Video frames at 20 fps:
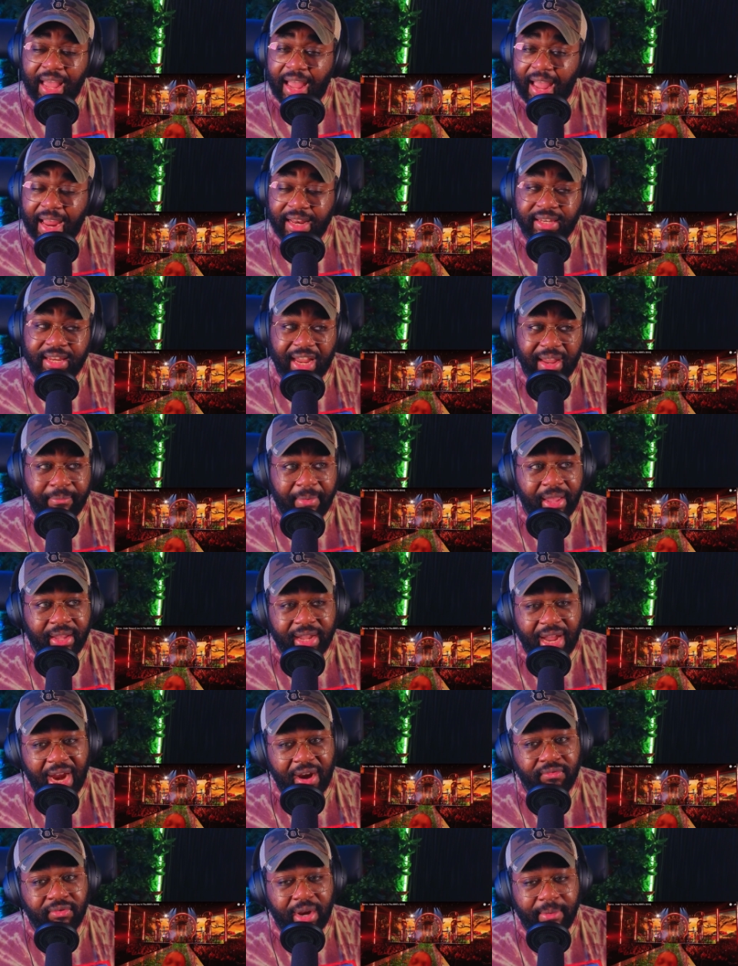I think my
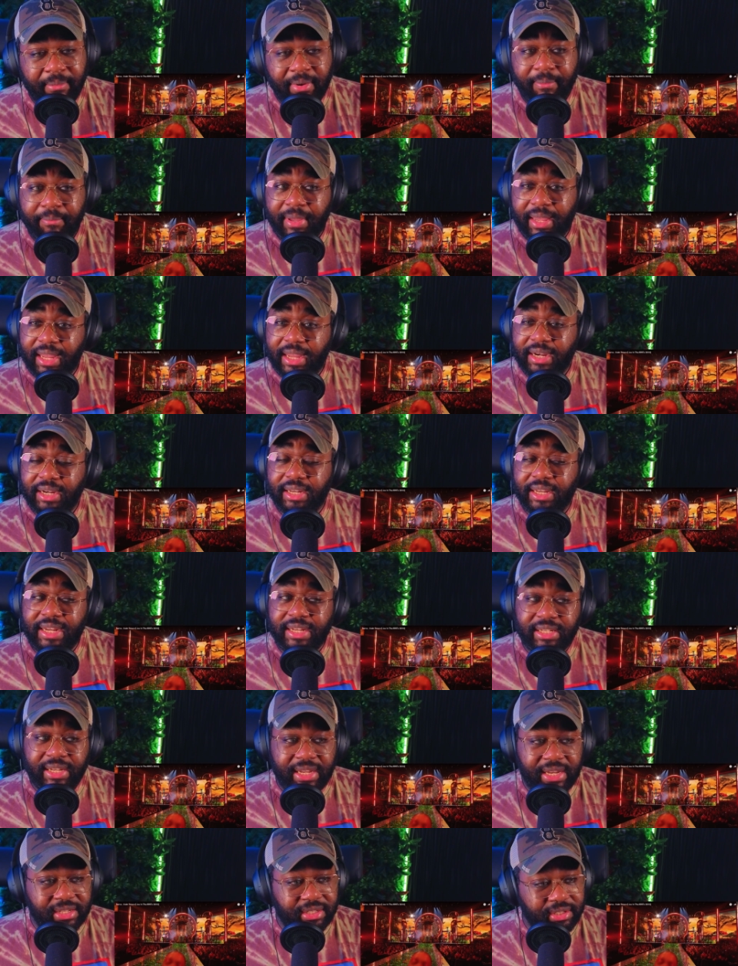guy Rema, man, he's
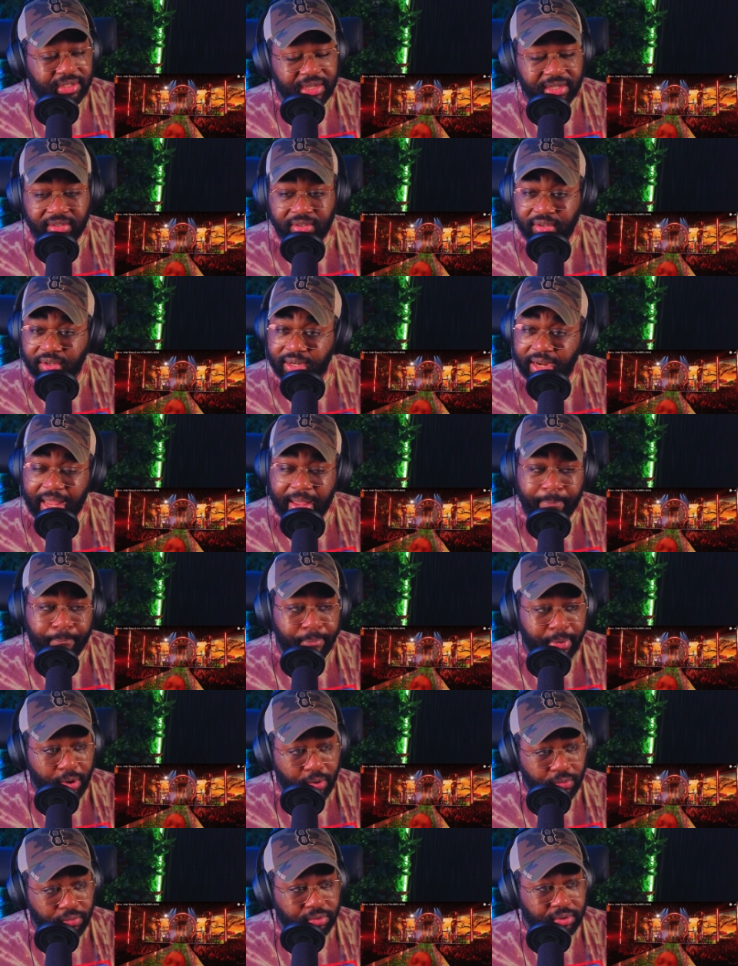he's he's good at
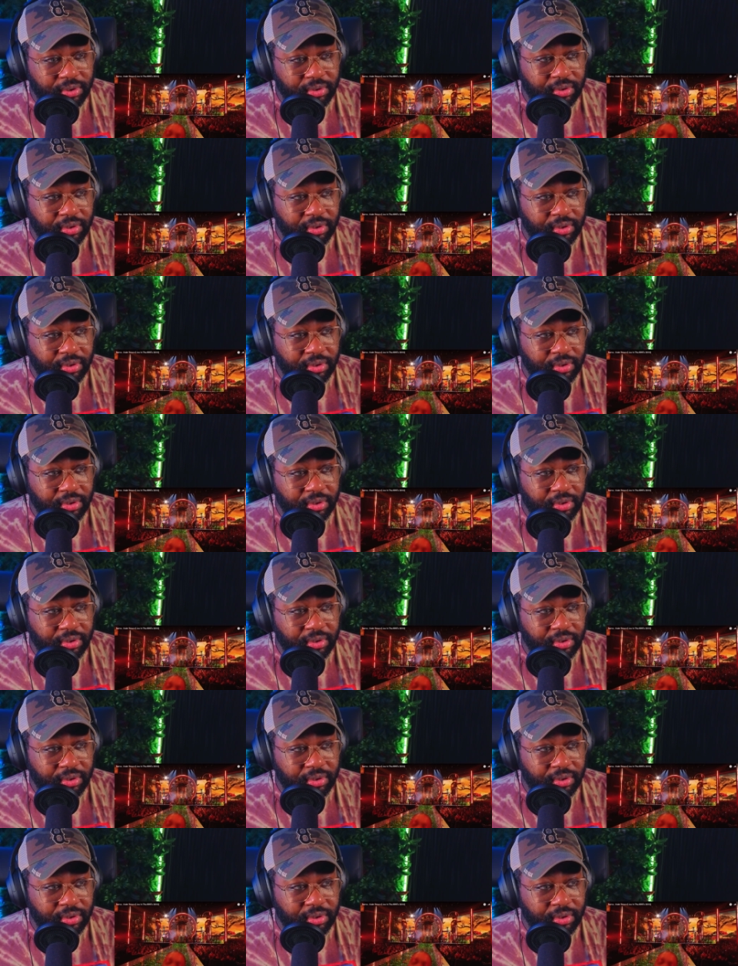both